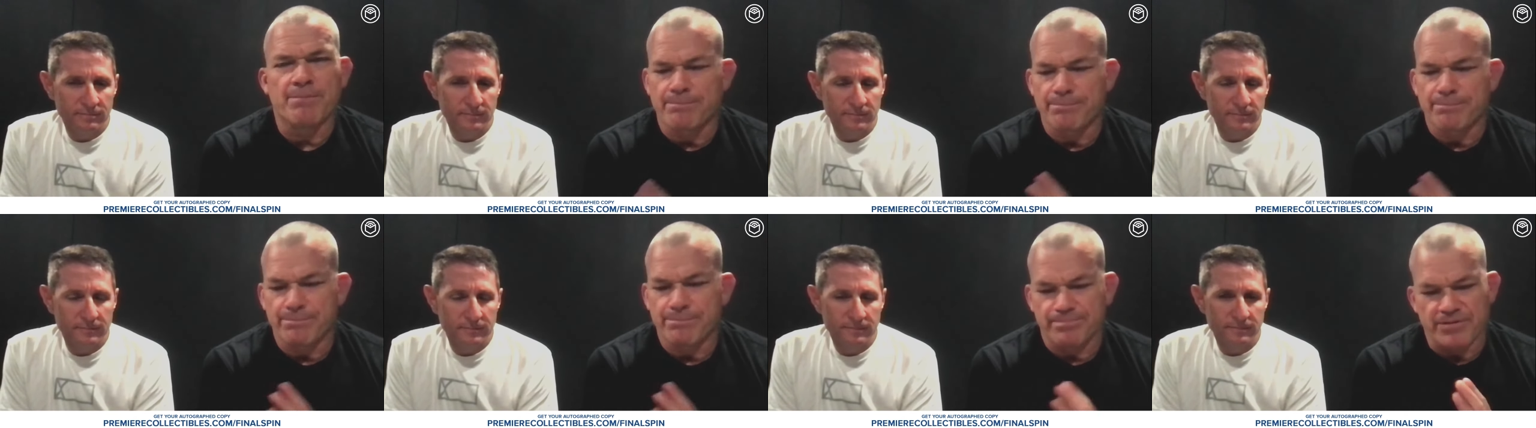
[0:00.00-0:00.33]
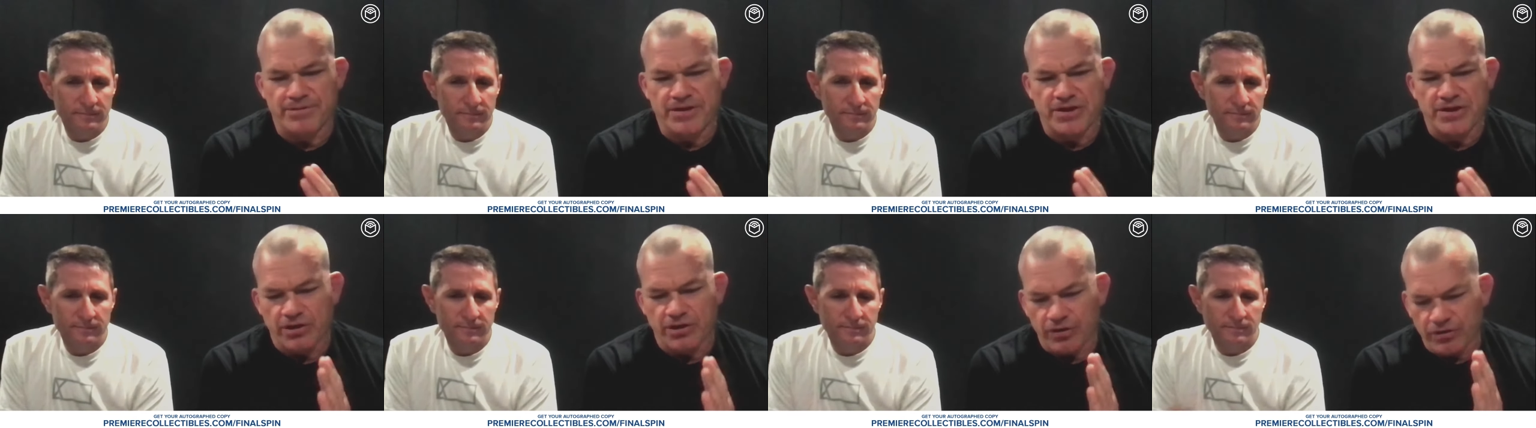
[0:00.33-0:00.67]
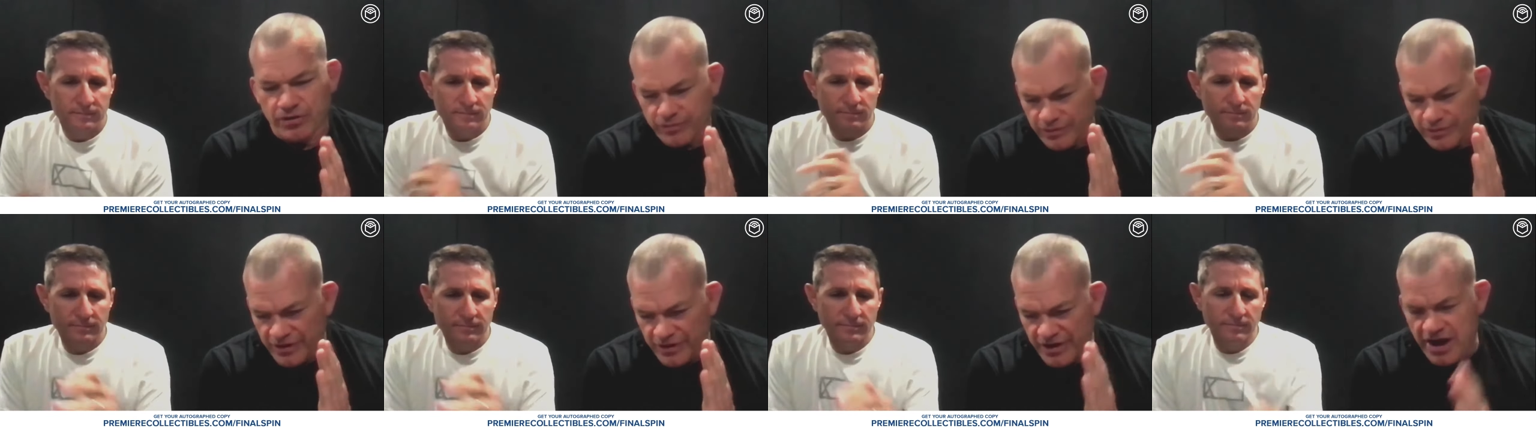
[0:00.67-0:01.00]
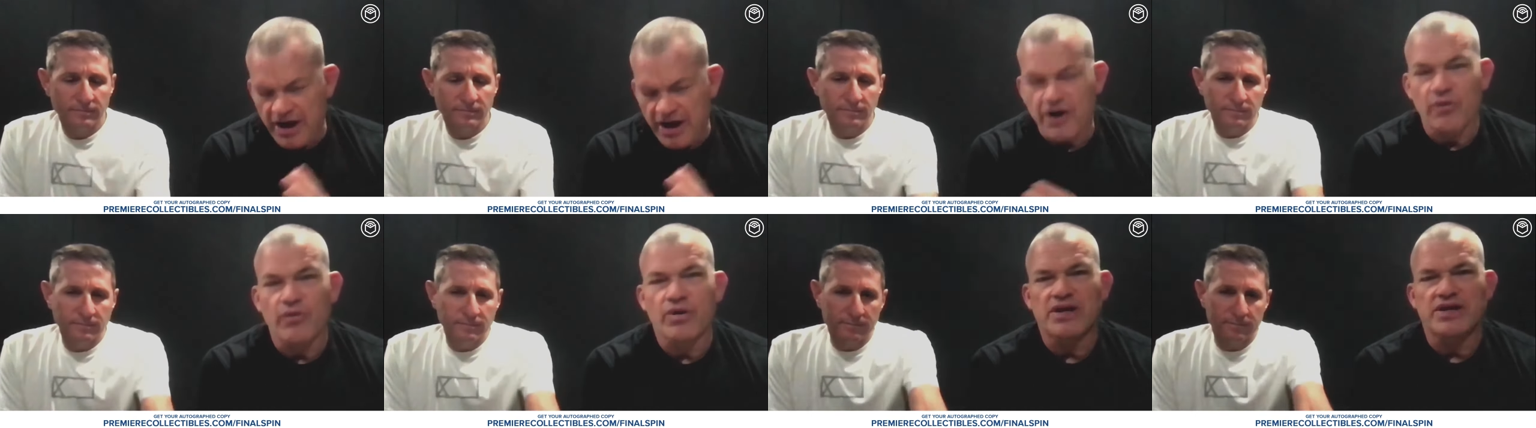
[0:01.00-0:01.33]
Speaker 1: you know,
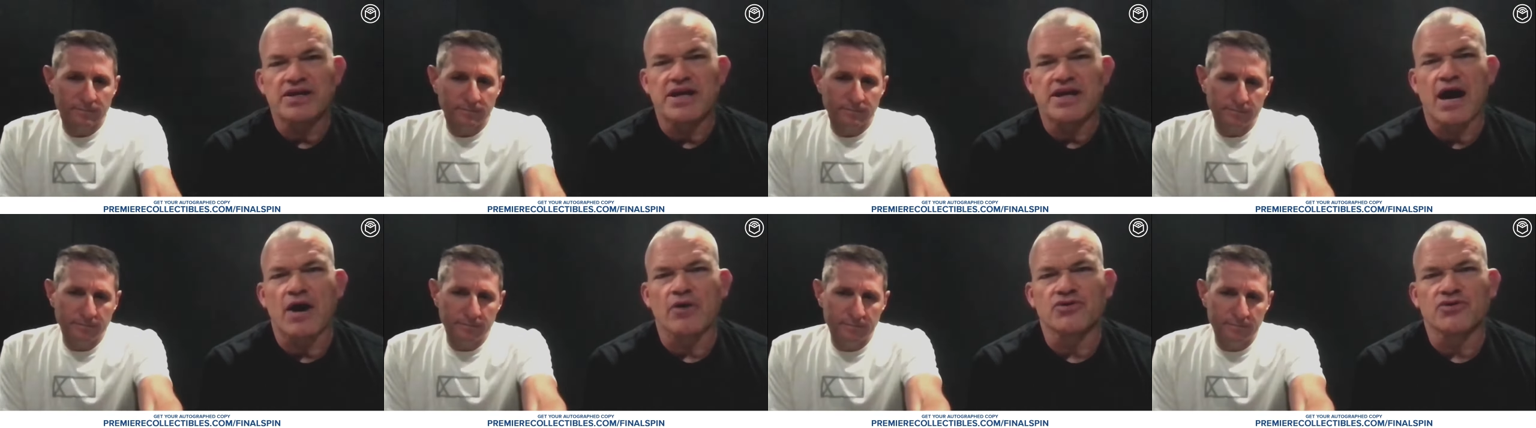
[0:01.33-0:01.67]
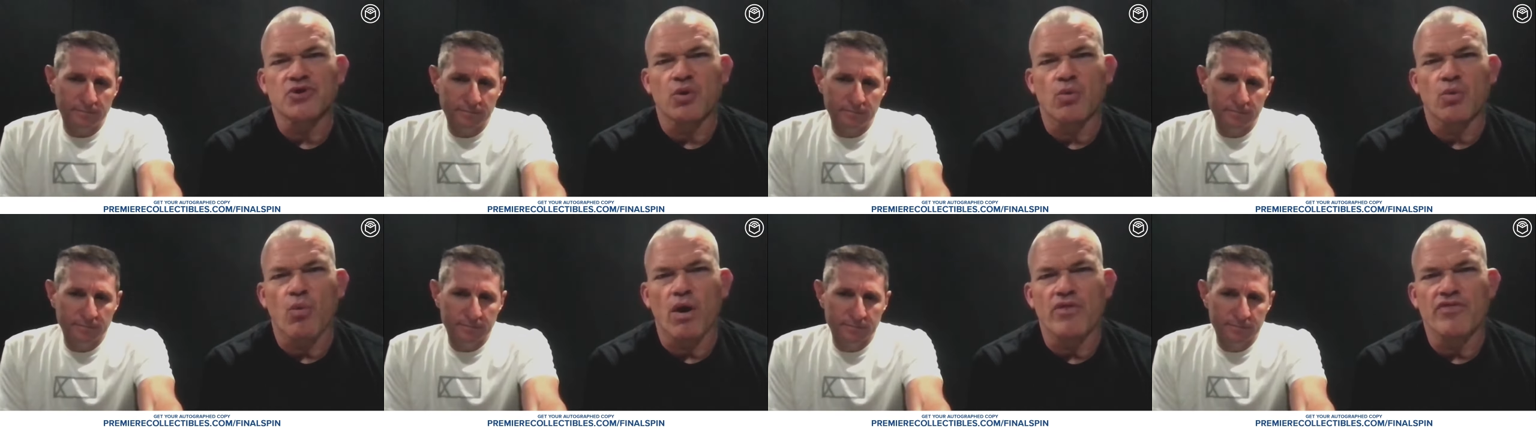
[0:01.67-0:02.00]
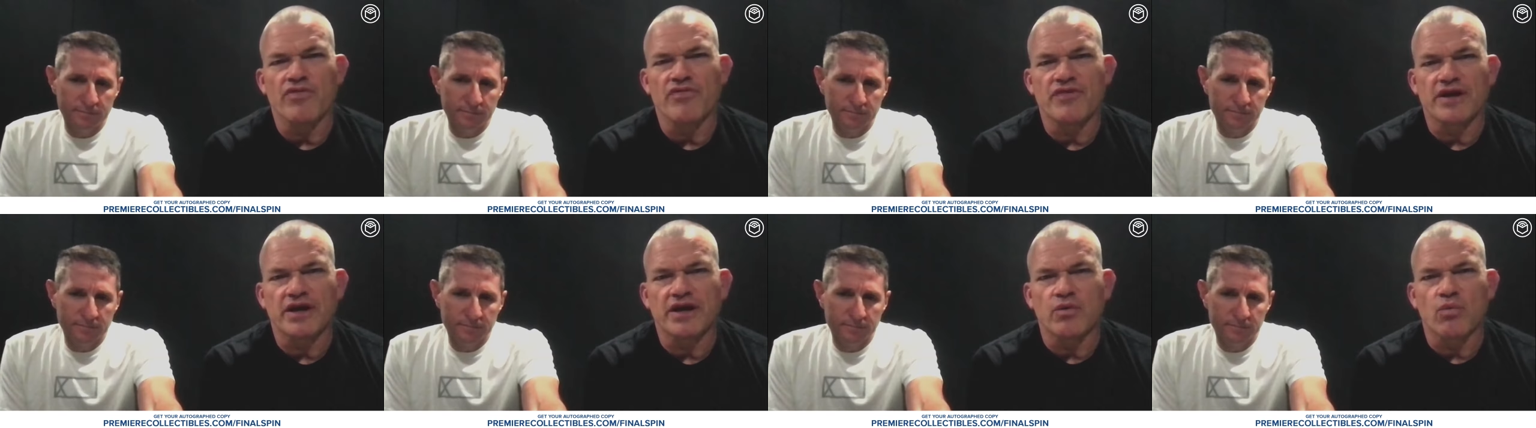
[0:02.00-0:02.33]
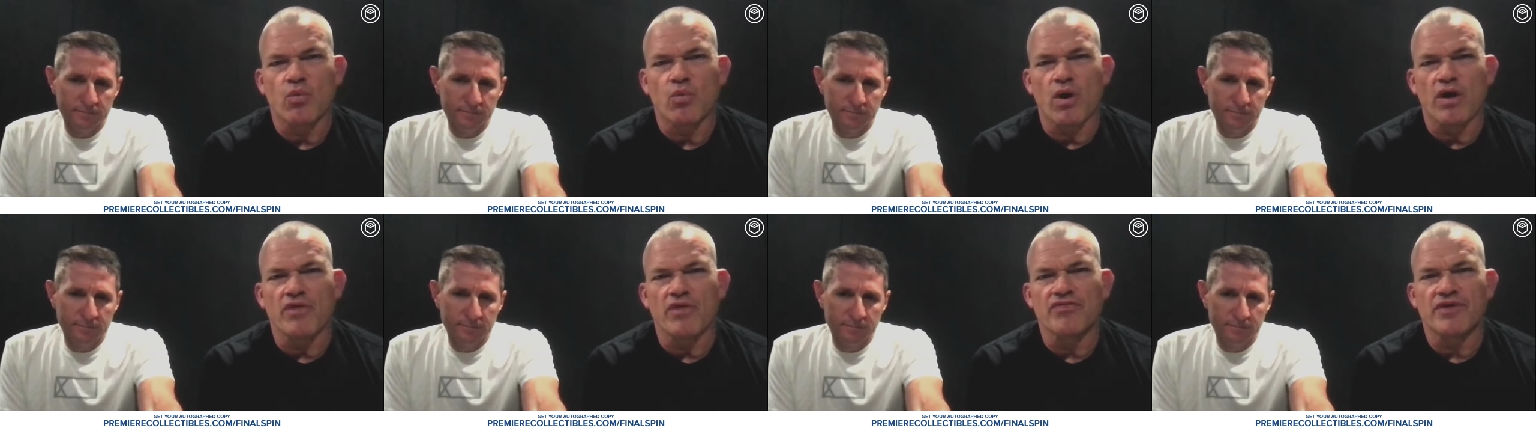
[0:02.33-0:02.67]
narrow it down to one thing and
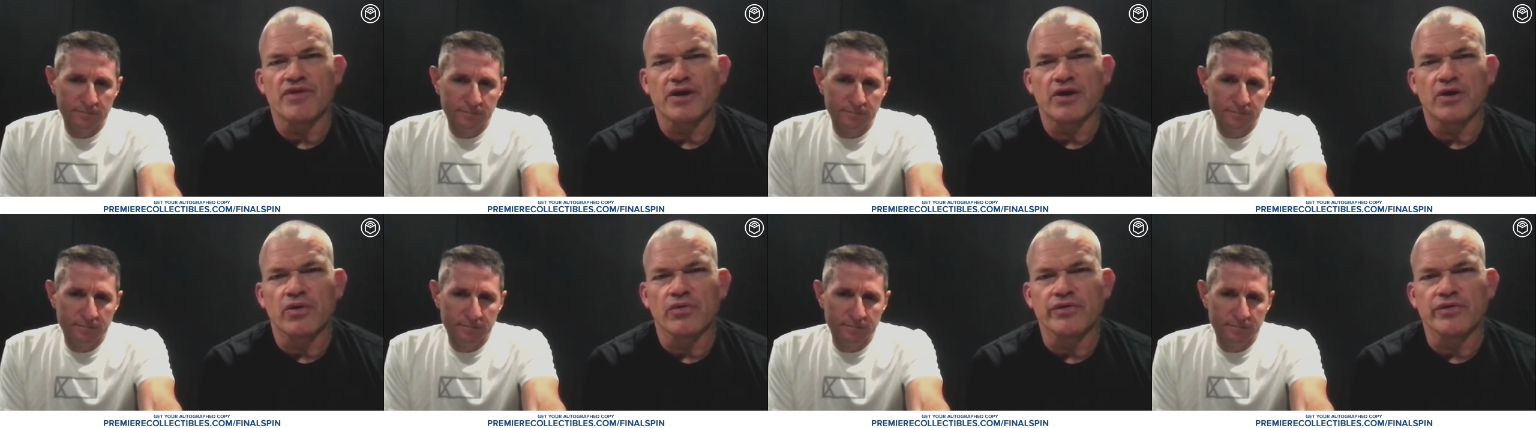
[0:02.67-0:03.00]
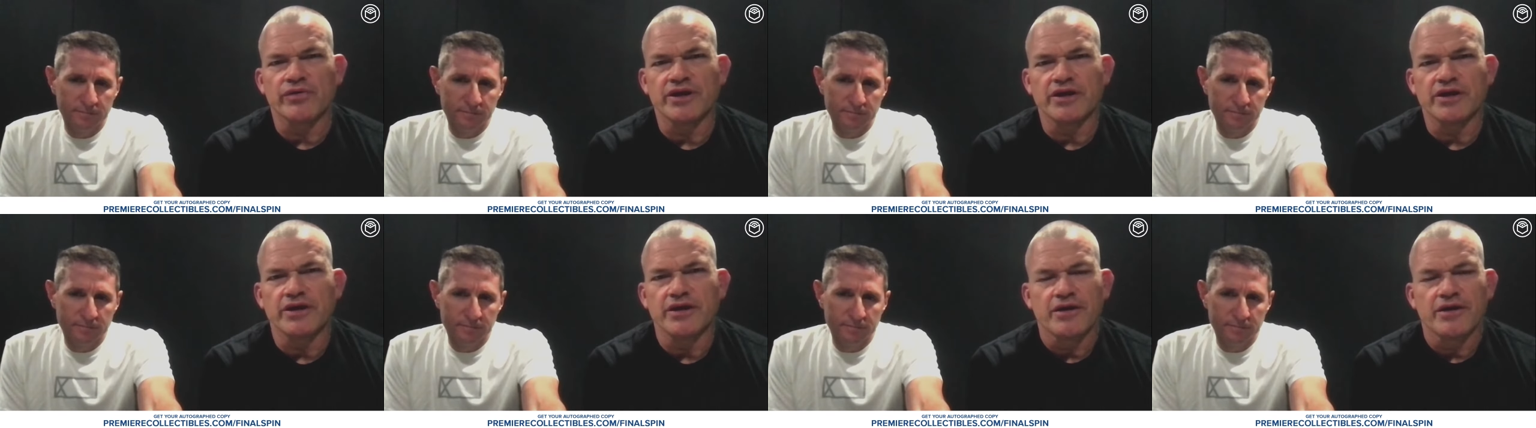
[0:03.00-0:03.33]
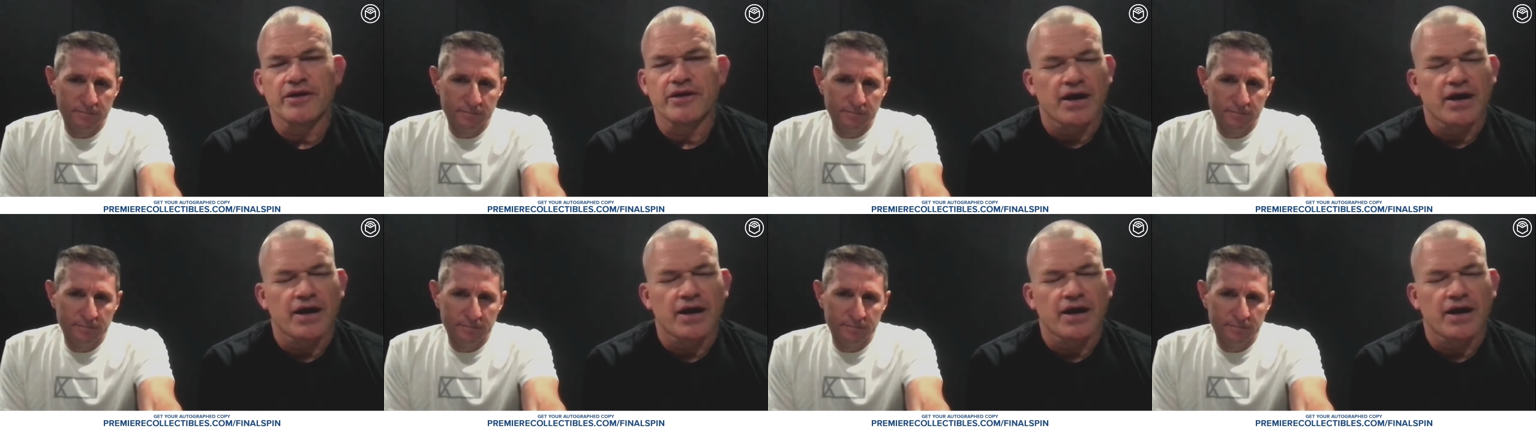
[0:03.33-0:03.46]
one thing only,